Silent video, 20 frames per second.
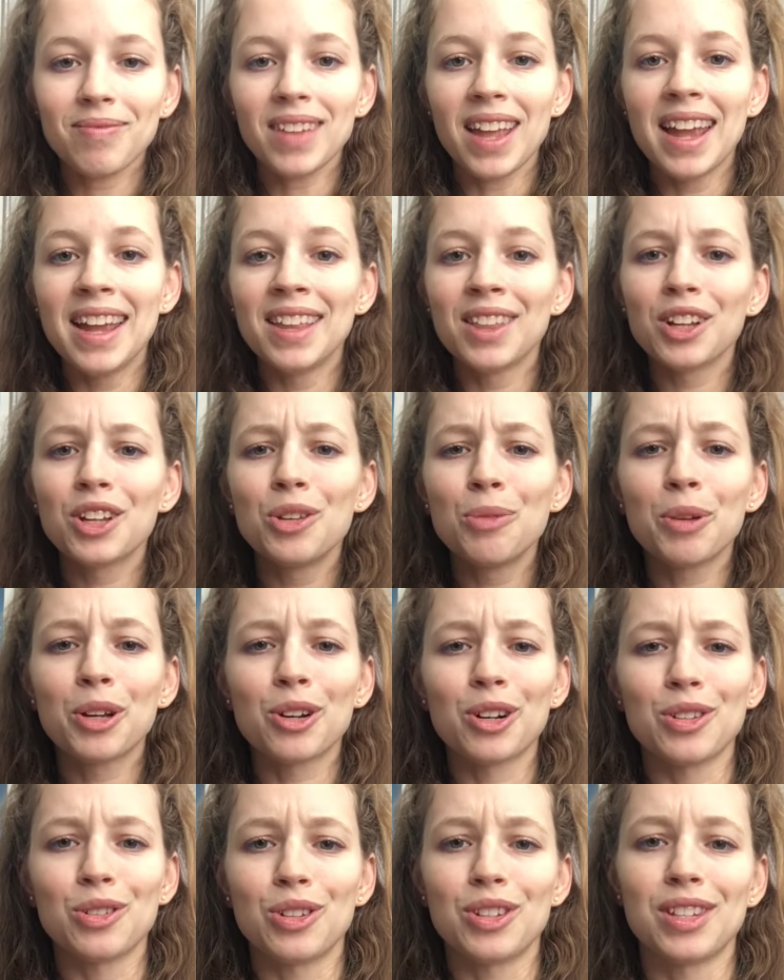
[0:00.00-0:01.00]
And the cubic
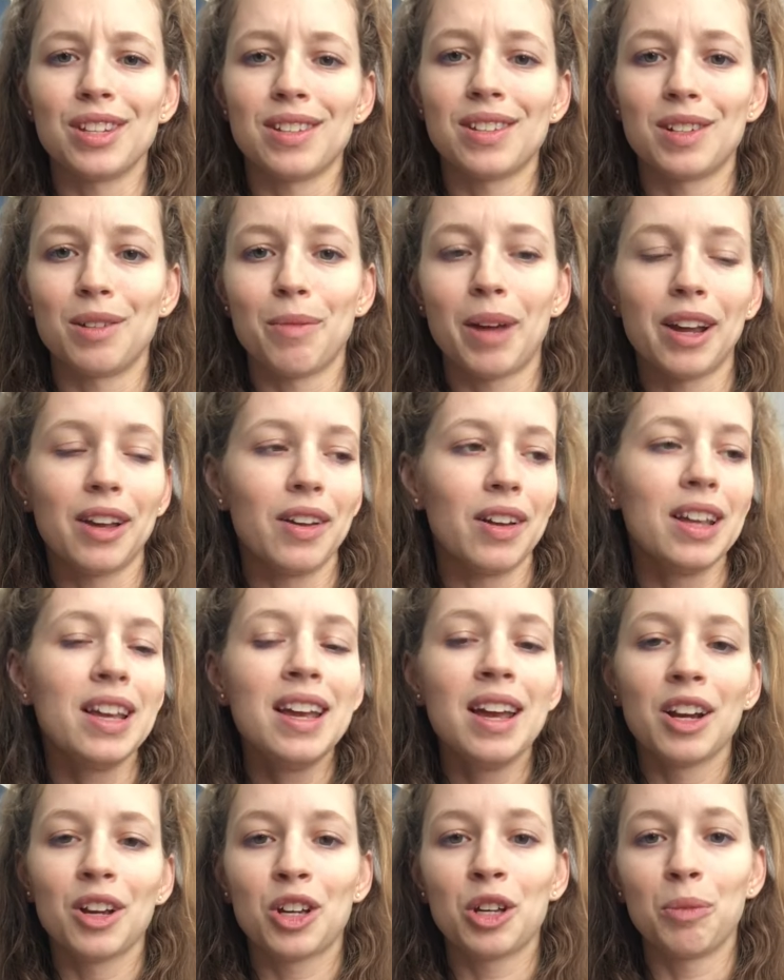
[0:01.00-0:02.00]
crystal system
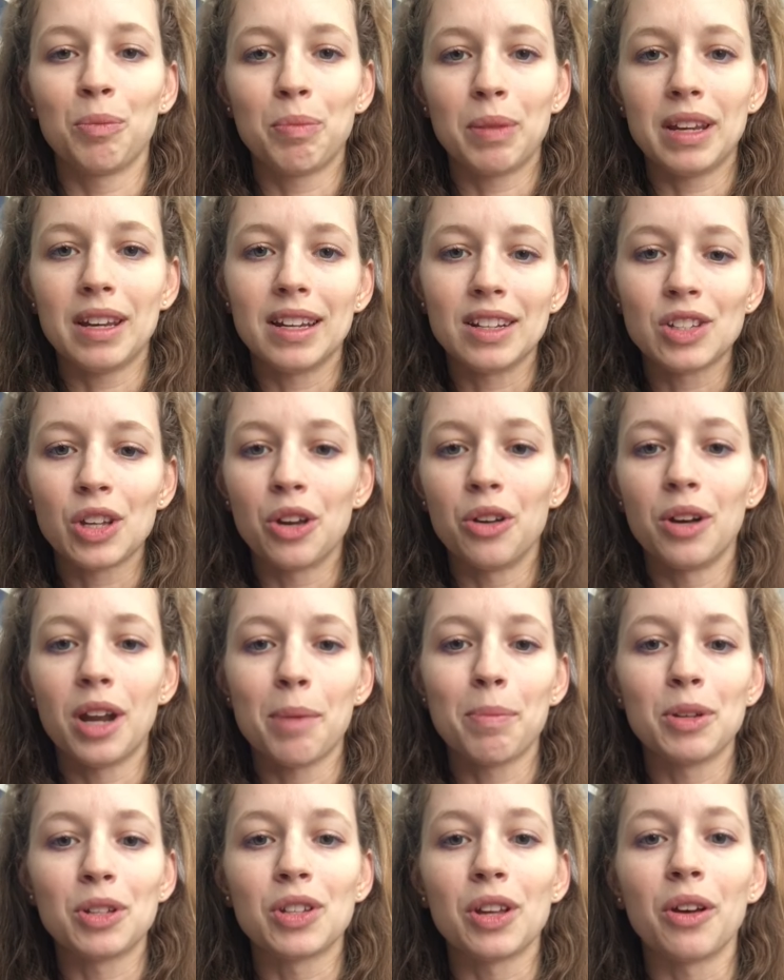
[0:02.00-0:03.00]
could be its own
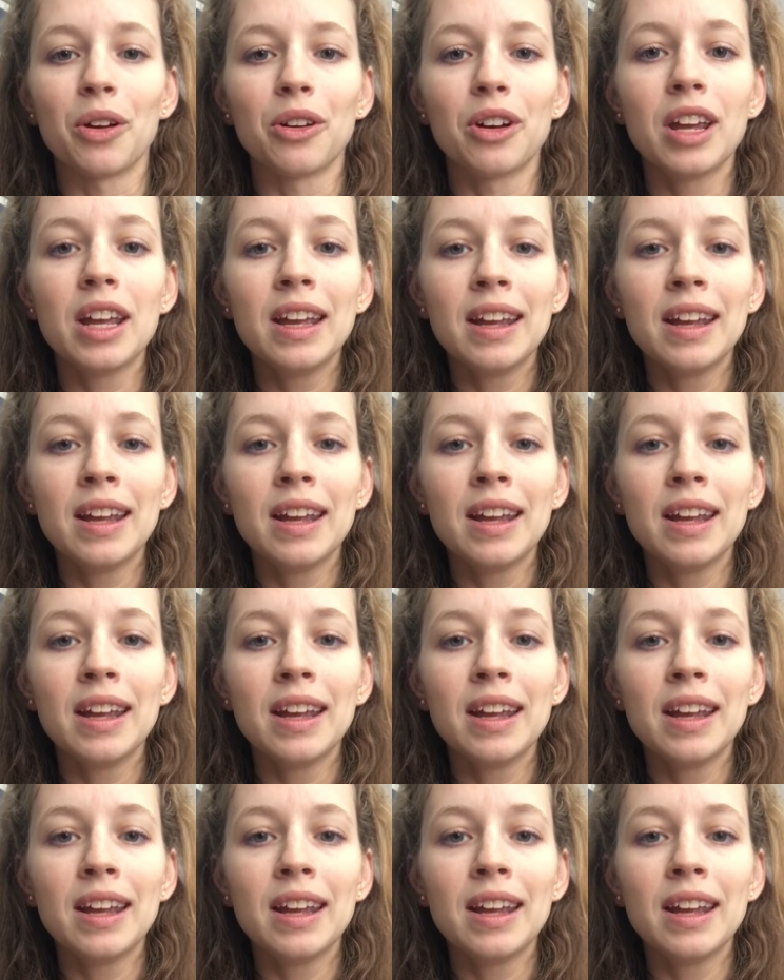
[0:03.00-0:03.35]
episode.